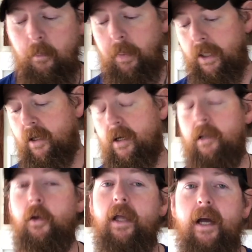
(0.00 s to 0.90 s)
but can I
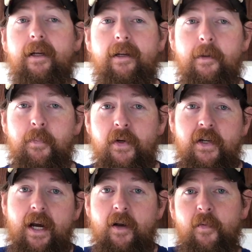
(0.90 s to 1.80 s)
look at it and
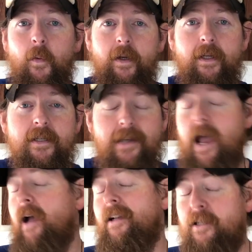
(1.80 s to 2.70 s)
appreciate it for what it is? Yeah,
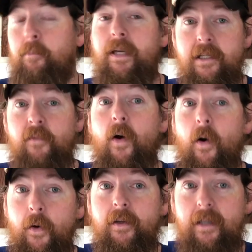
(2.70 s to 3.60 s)
it's a piece of
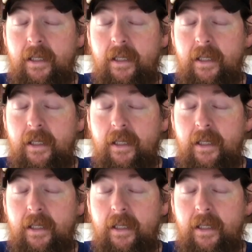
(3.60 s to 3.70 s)
art.